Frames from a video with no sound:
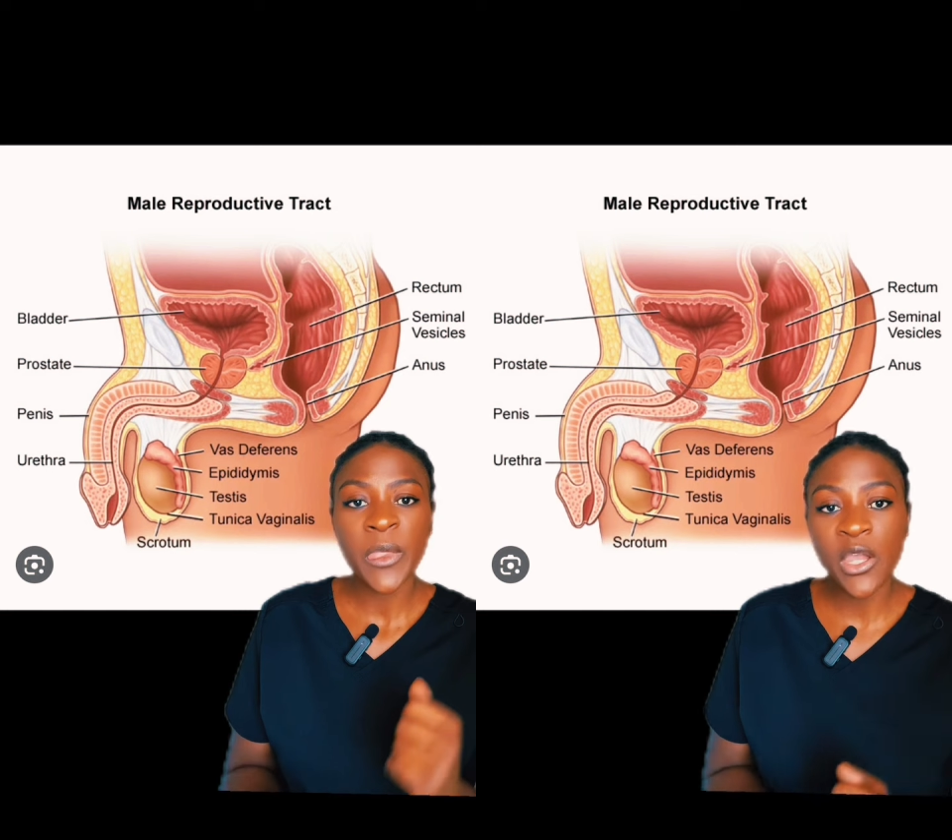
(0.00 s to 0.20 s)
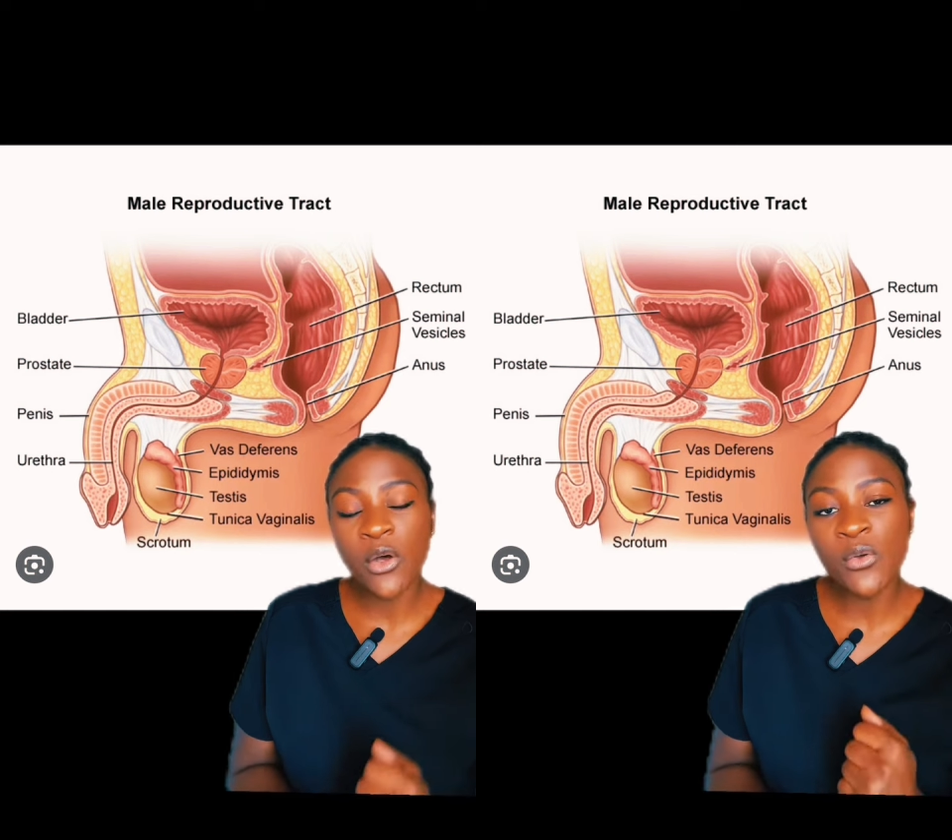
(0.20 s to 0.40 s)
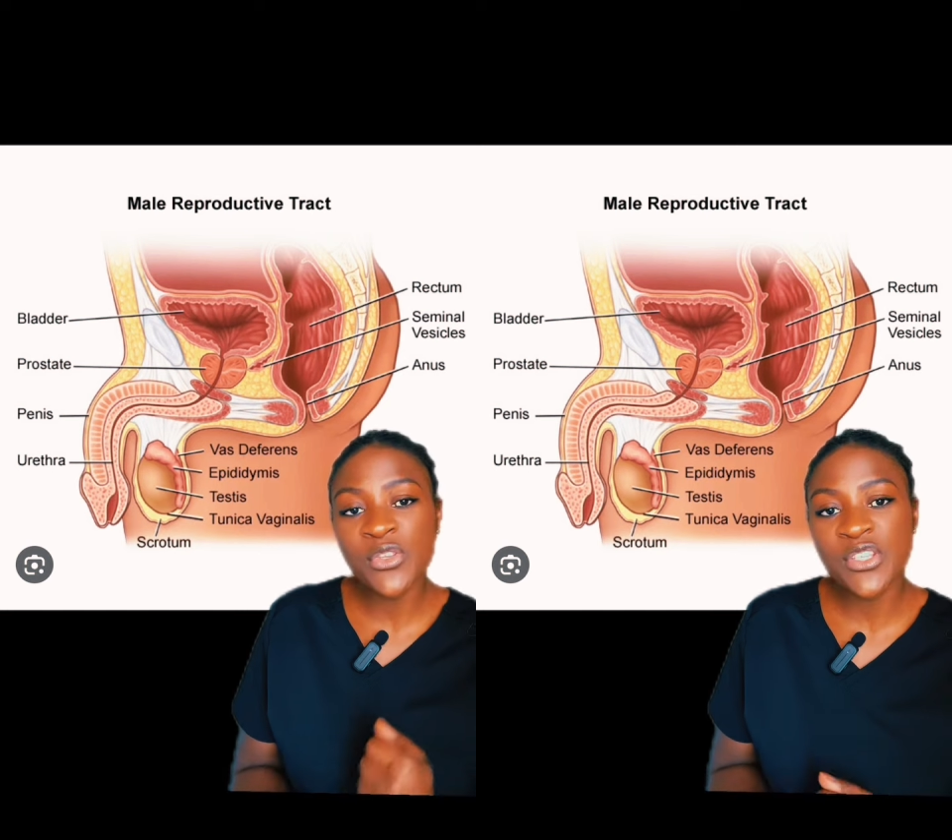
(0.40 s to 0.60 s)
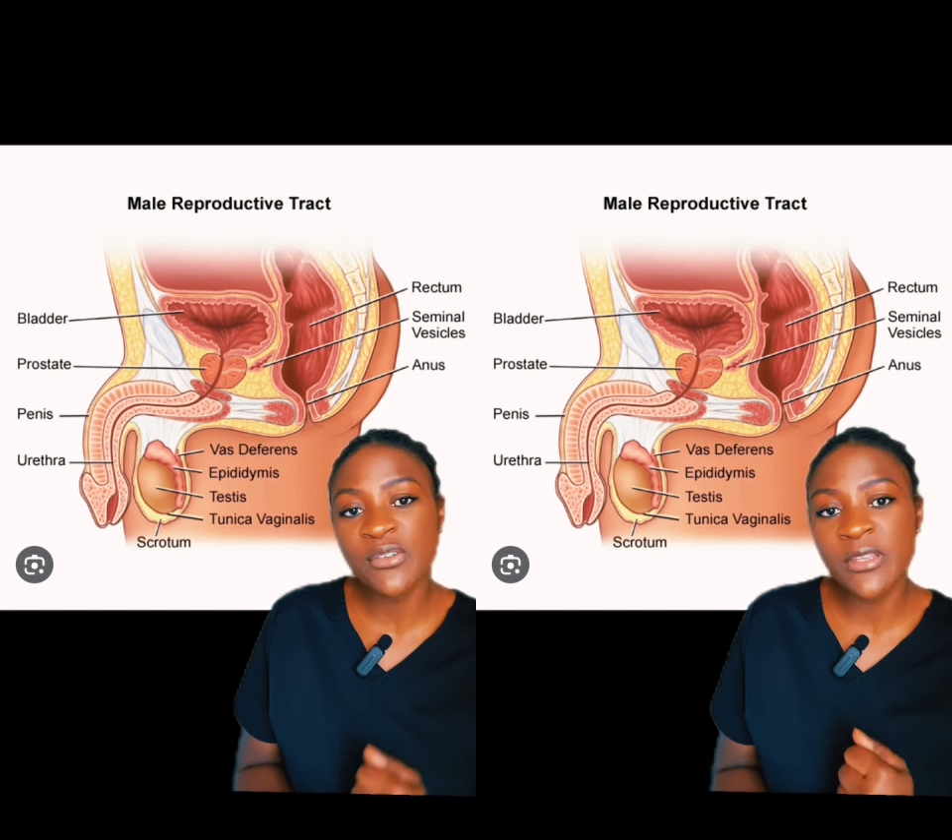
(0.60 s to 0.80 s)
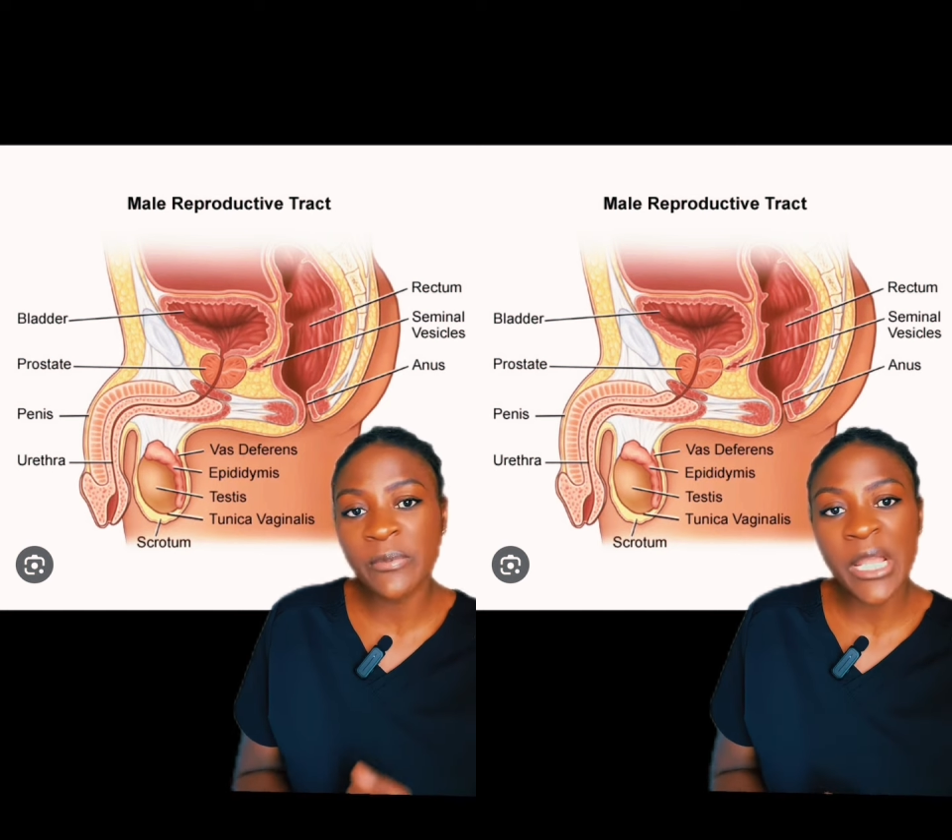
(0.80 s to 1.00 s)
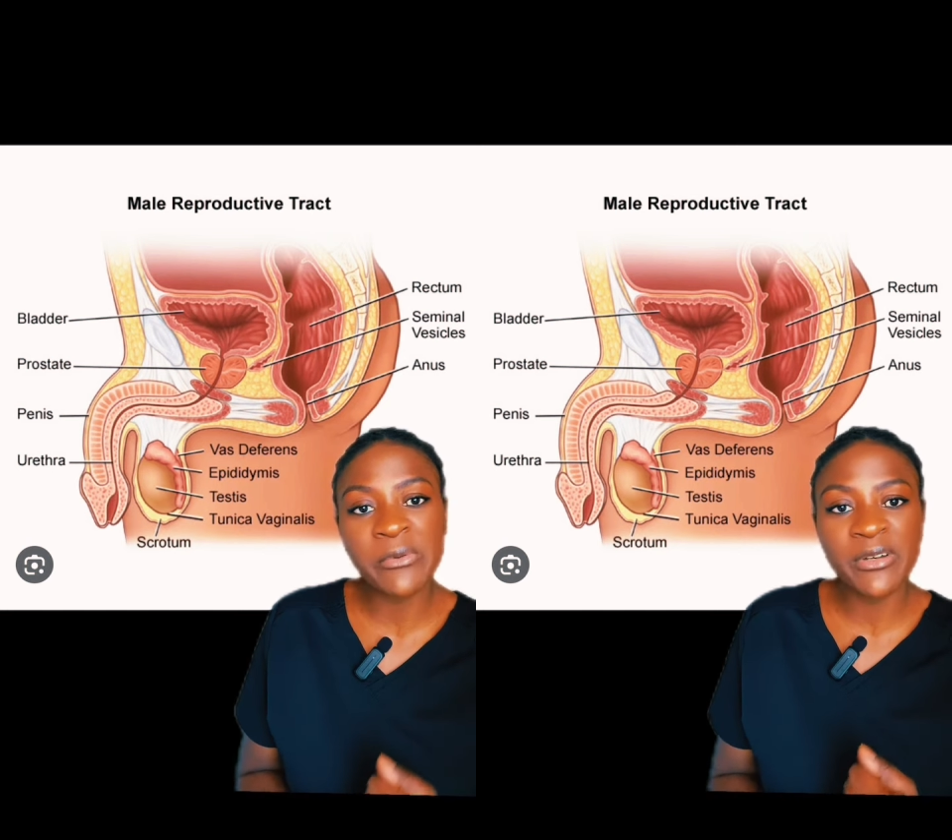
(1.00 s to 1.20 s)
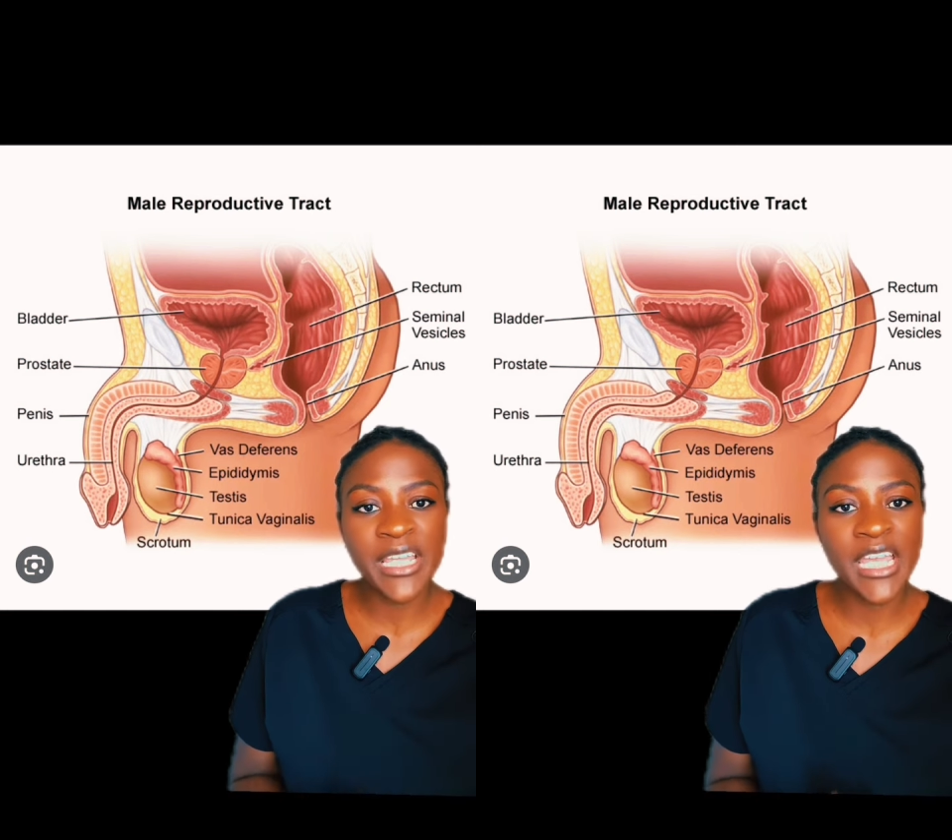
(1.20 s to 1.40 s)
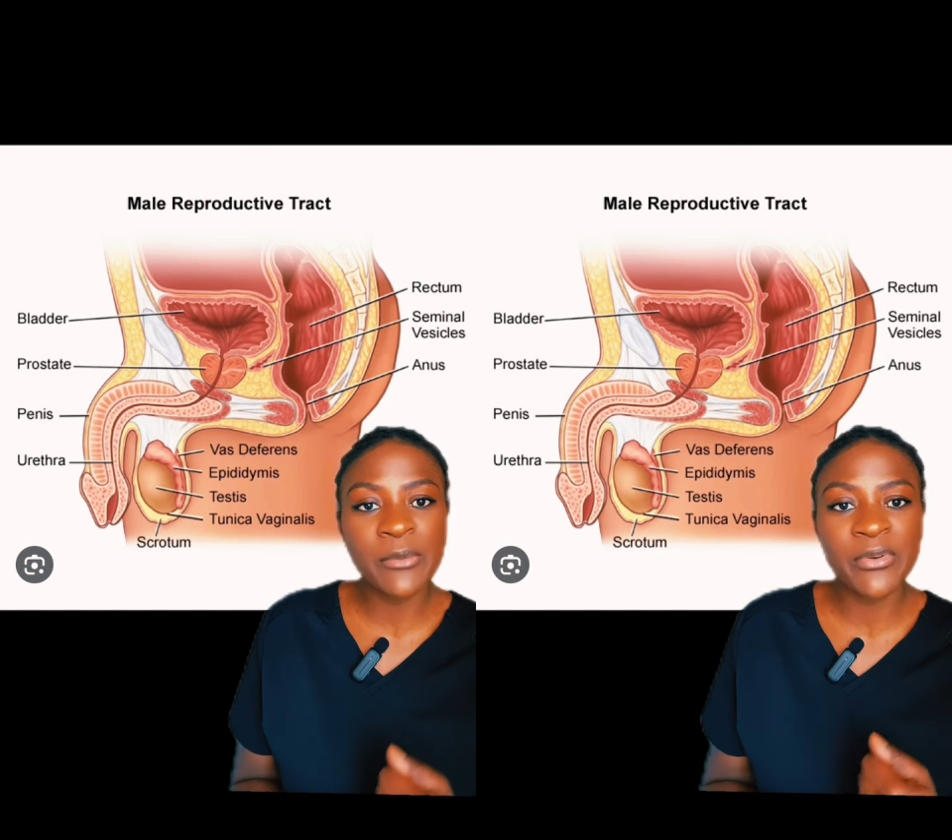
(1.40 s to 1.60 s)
go to the primary care